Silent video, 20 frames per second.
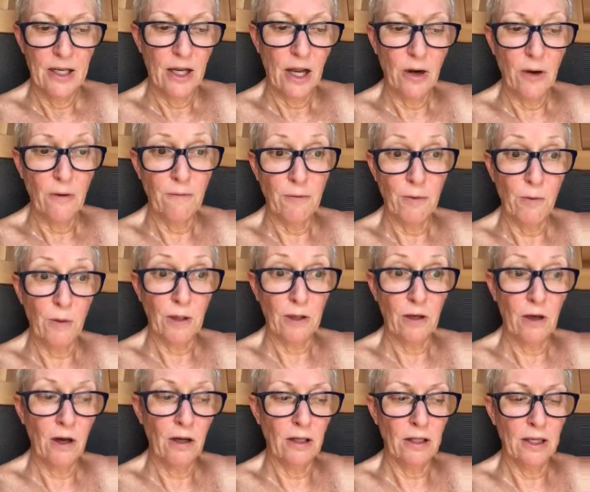don't know if you want to
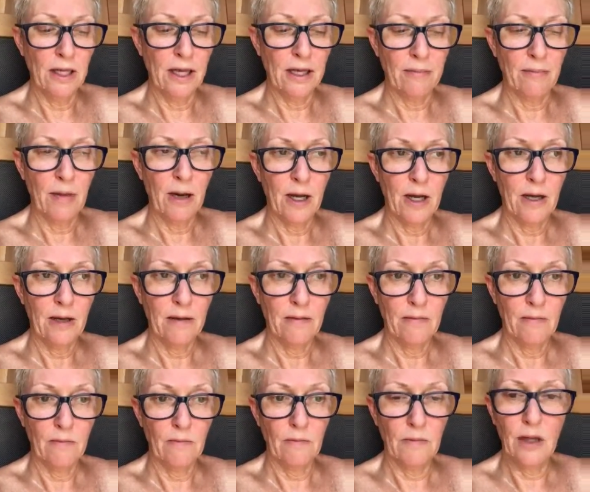call it like my
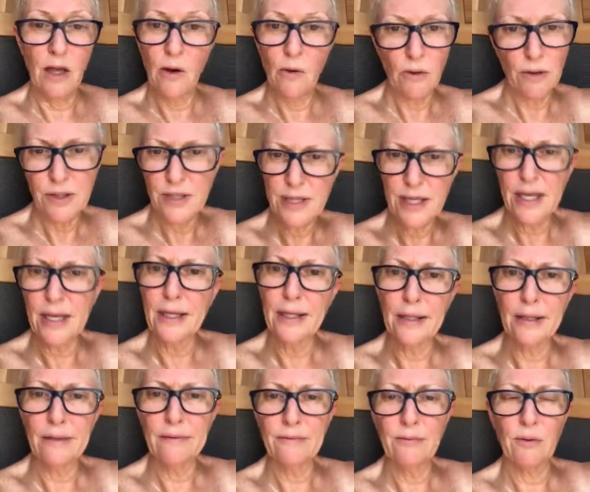lower
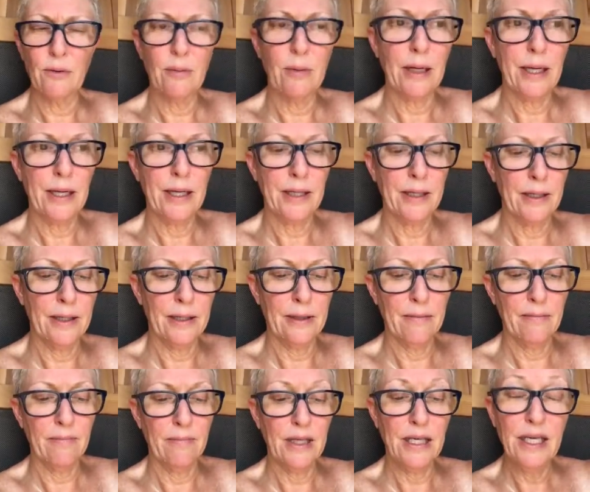self or my
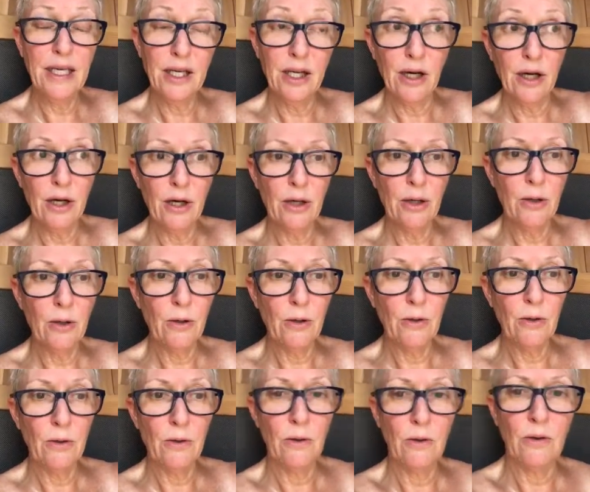
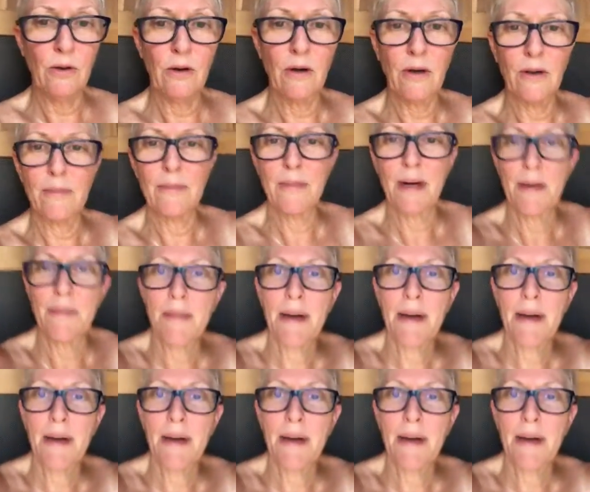ego or my